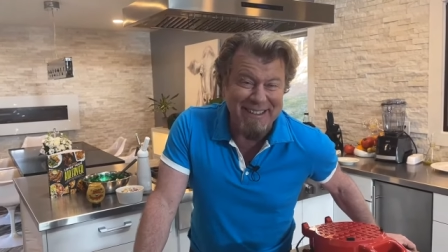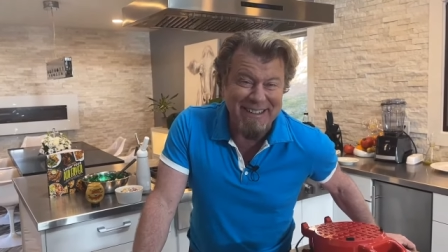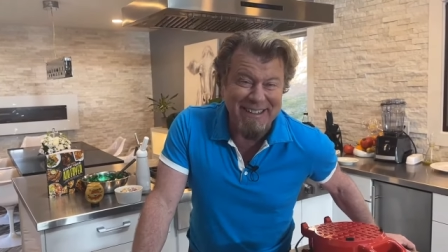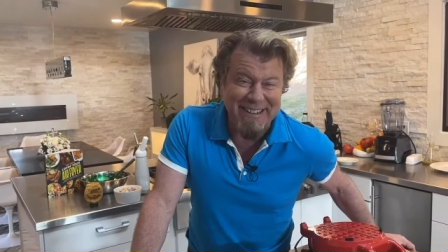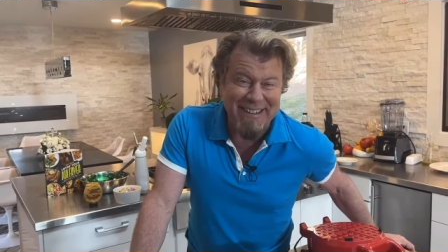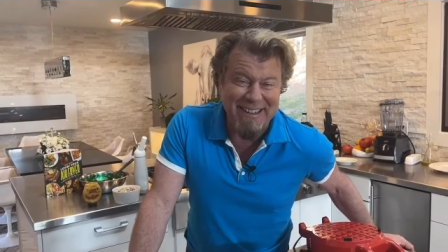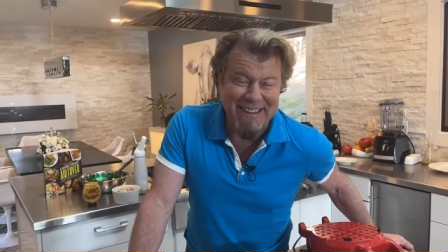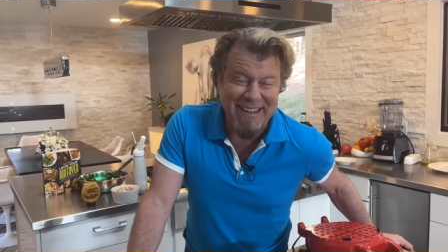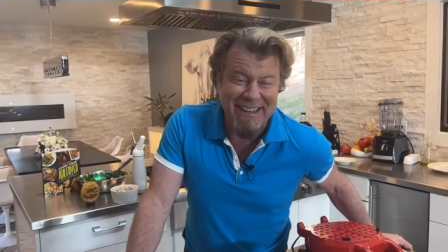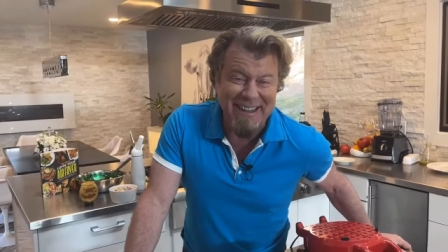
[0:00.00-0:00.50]

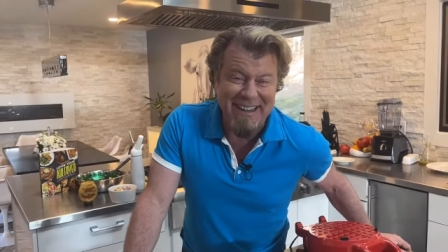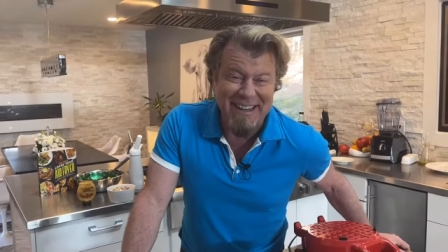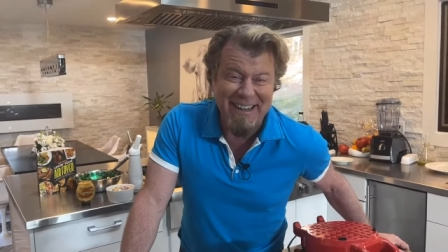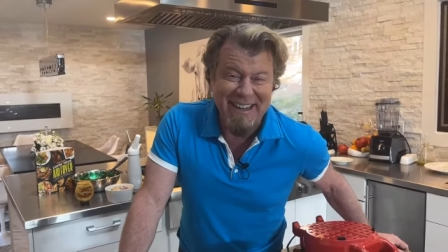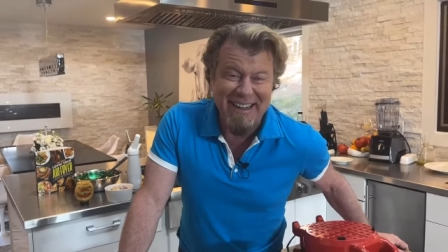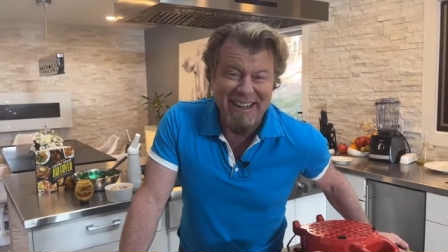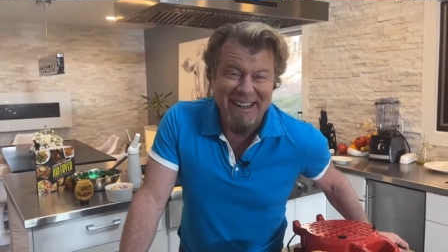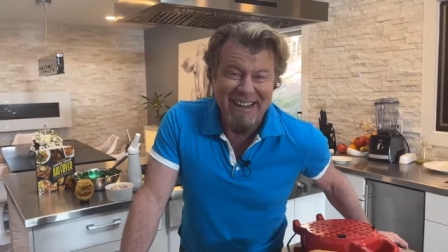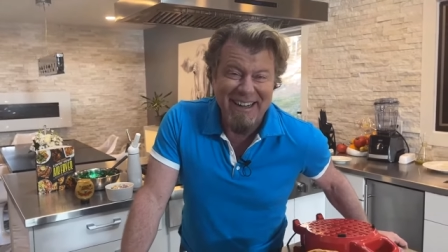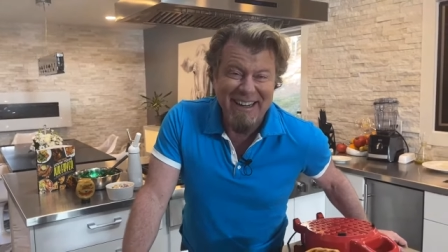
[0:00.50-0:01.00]
Uh,
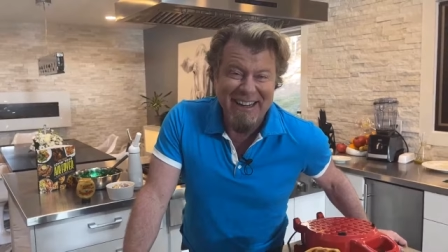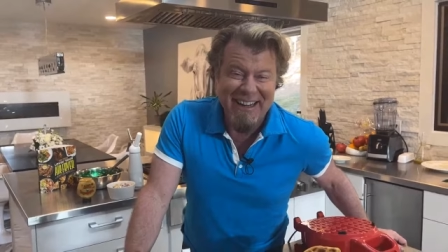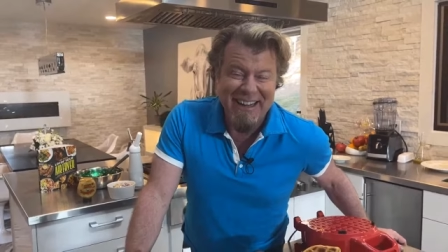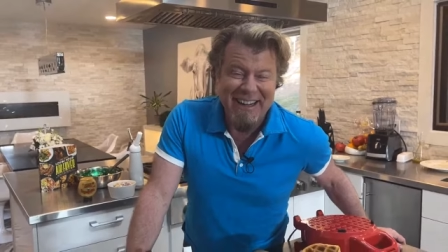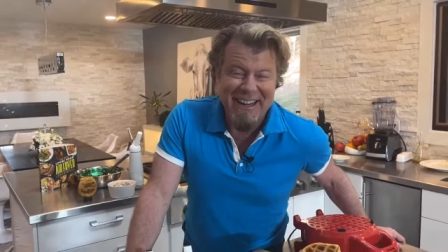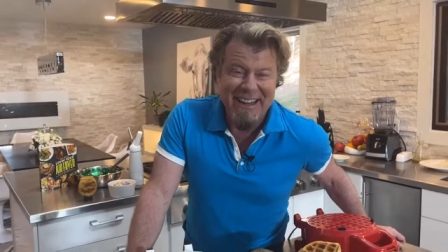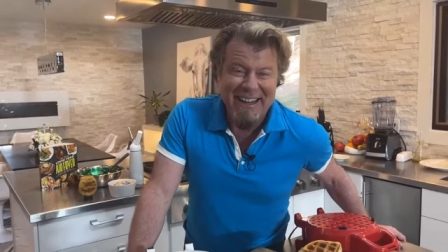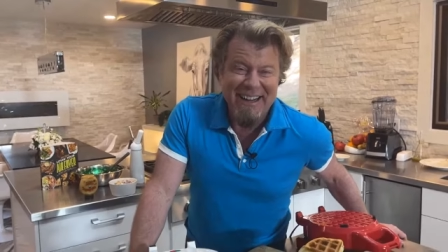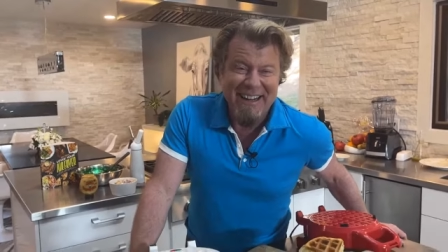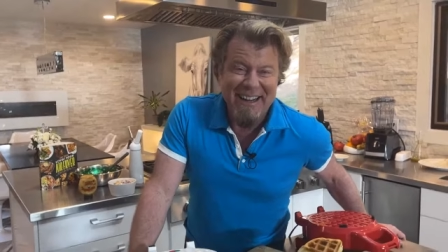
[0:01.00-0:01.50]
Steffi
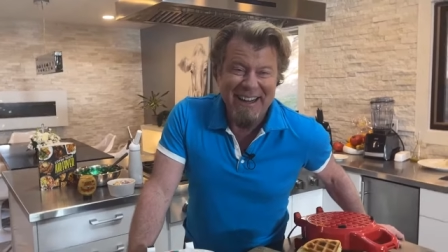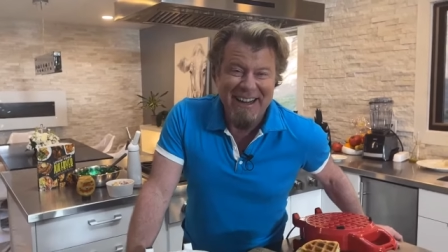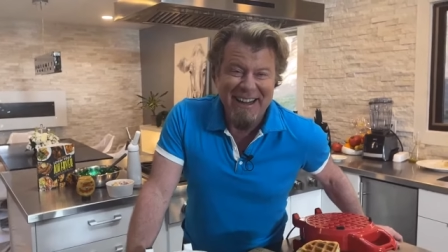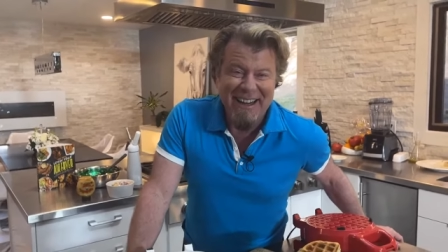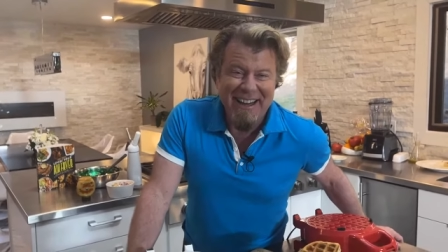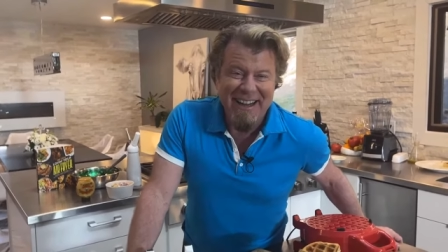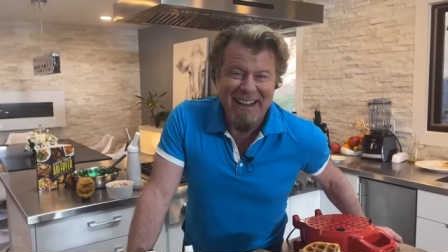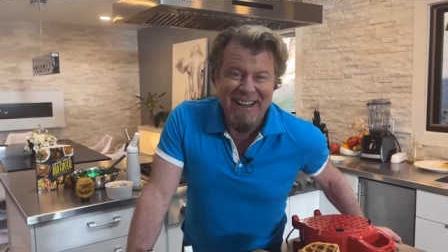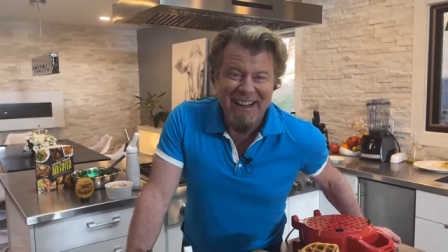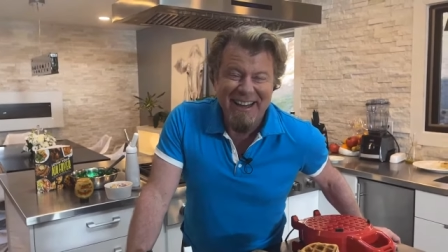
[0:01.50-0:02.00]
asks,
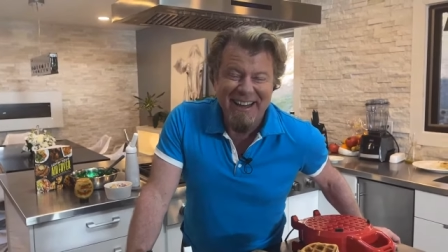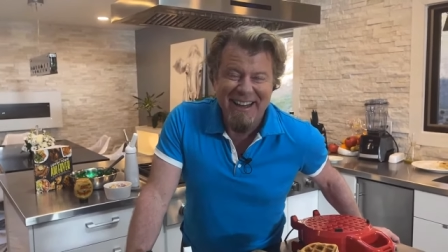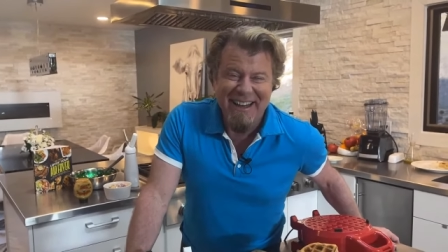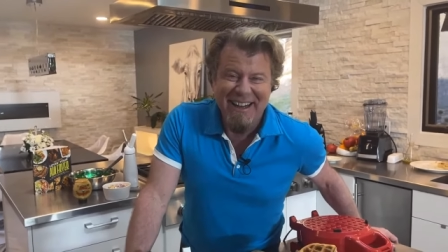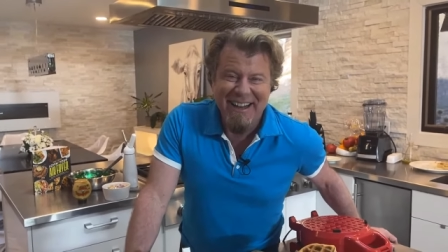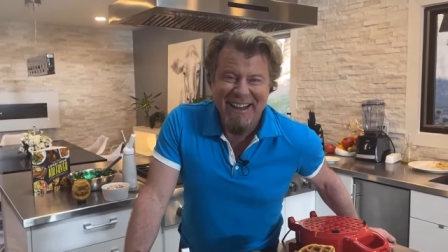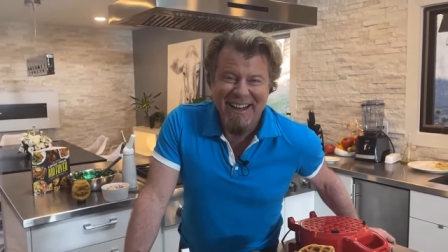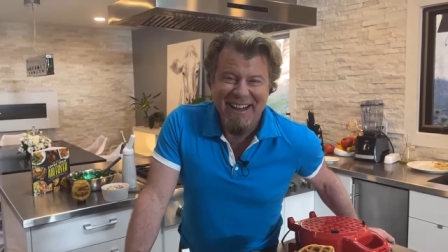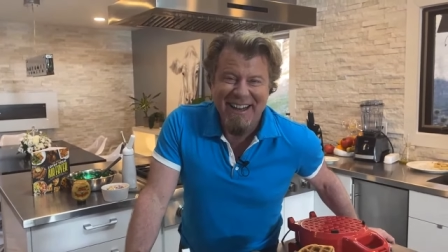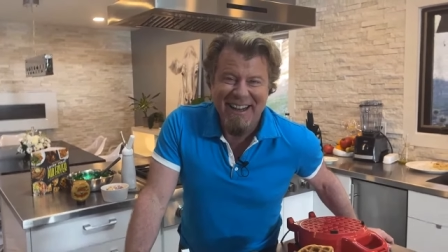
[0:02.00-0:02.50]

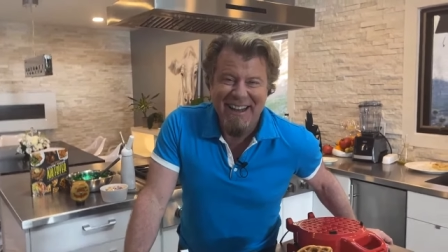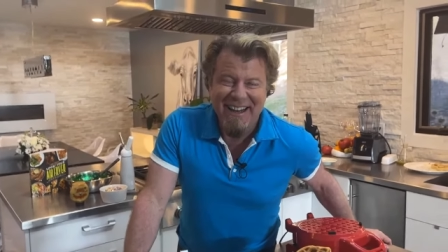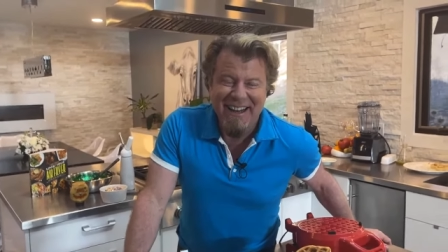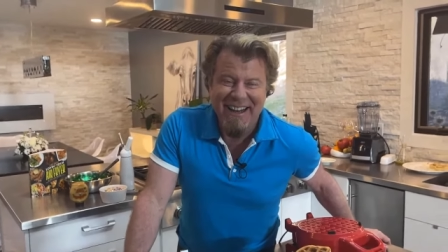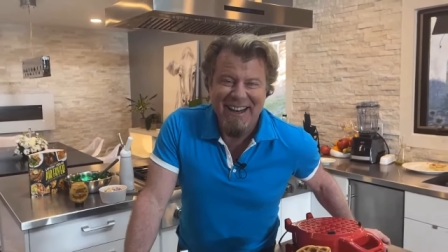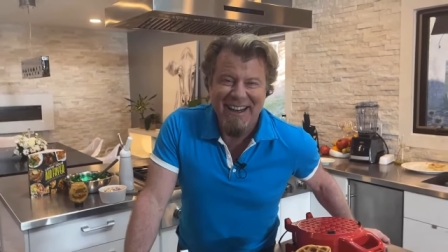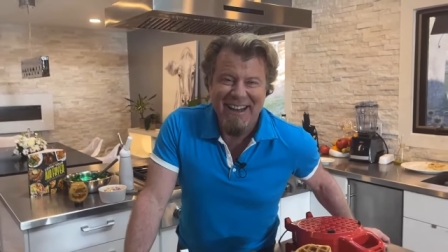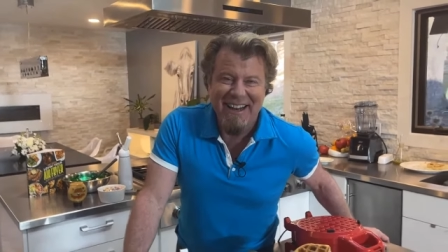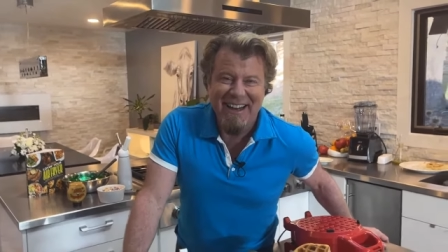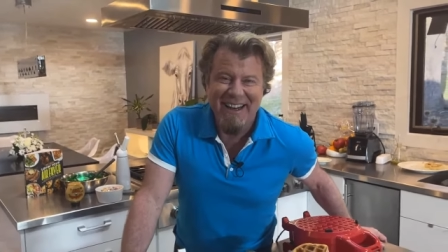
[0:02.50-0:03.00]
um, how do you
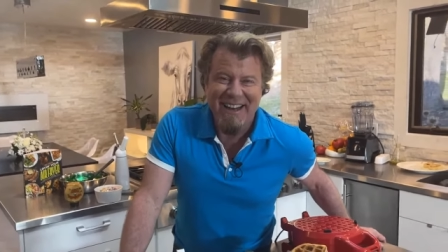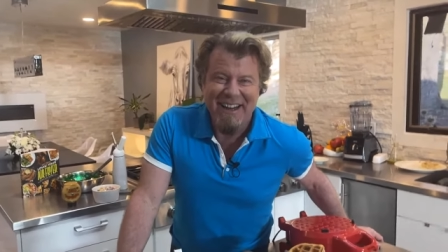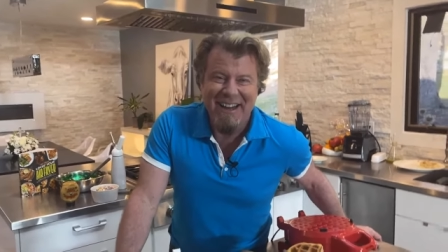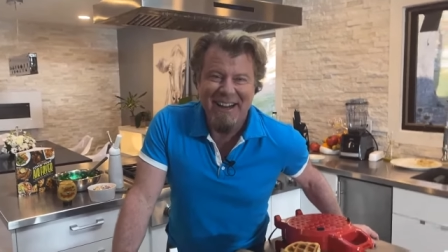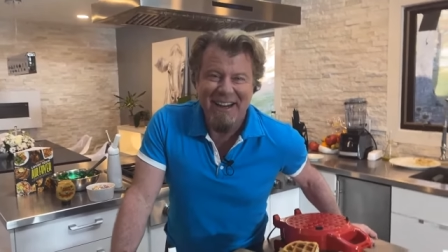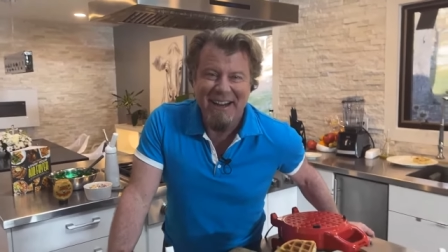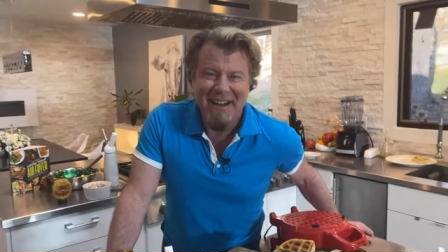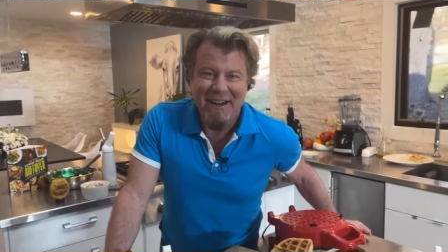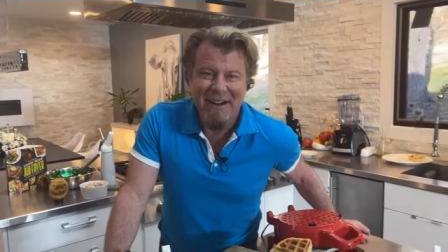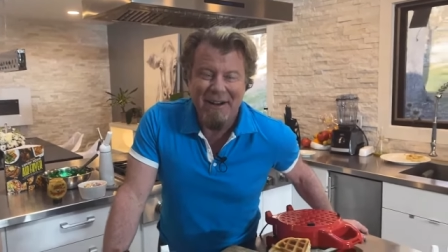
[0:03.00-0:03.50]
stop the
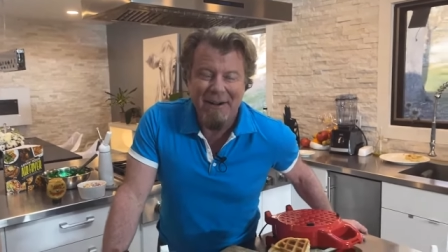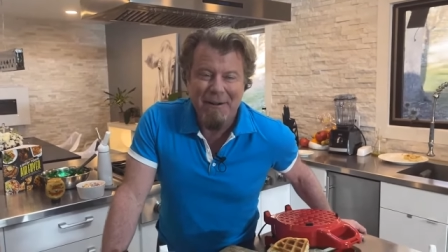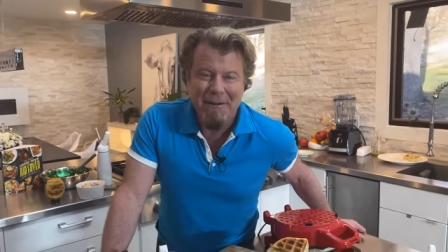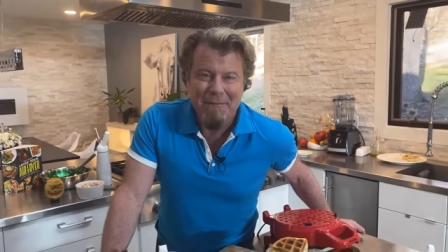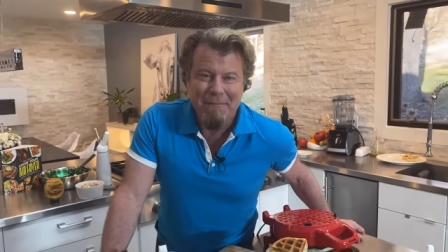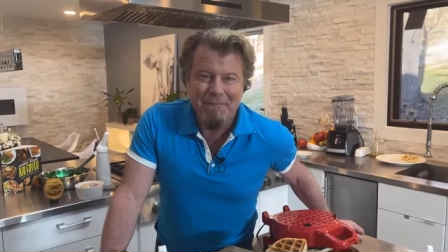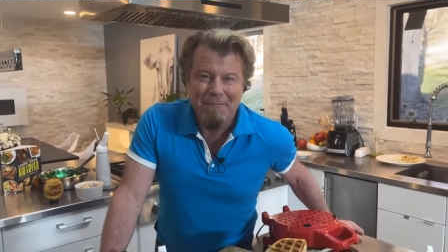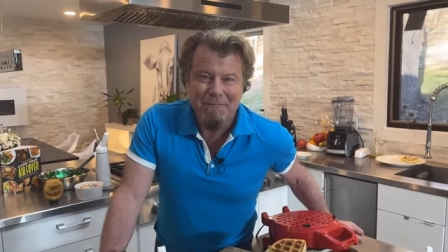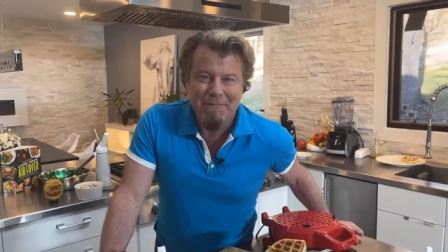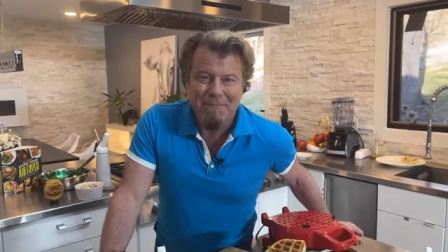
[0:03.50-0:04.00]

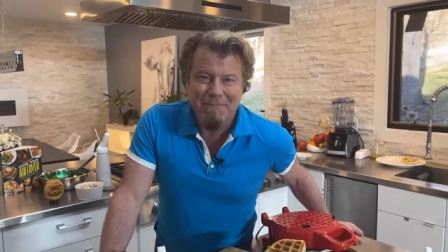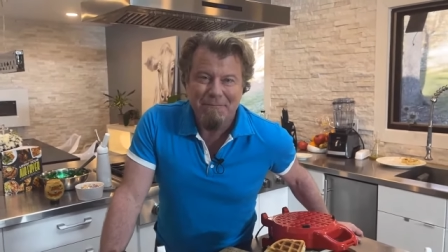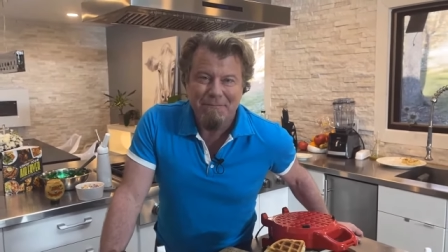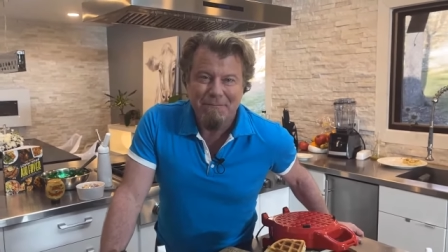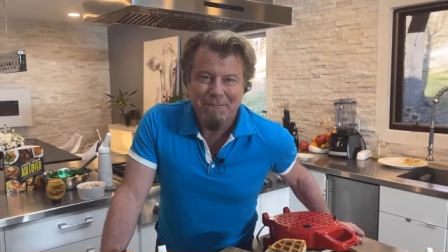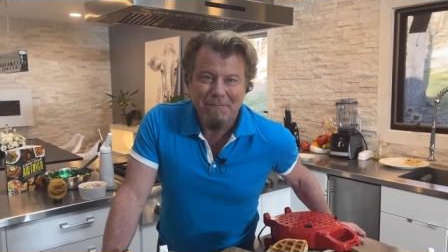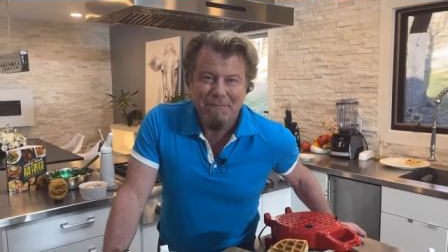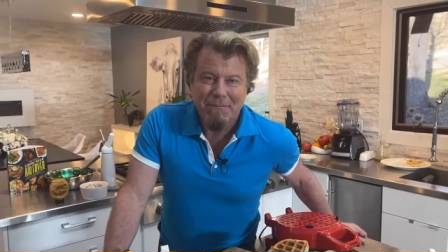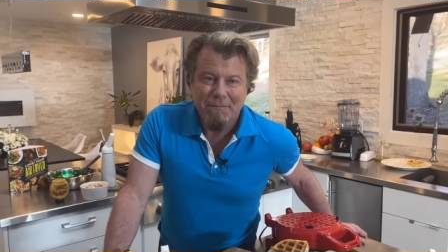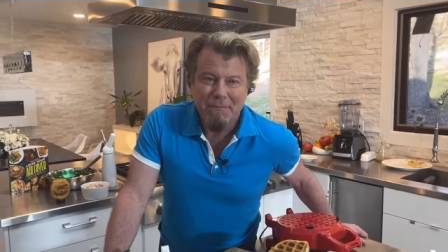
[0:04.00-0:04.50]
viscousness of the
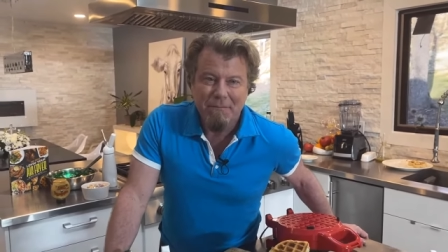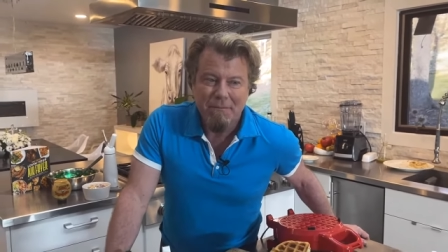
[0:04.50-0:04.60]
dough?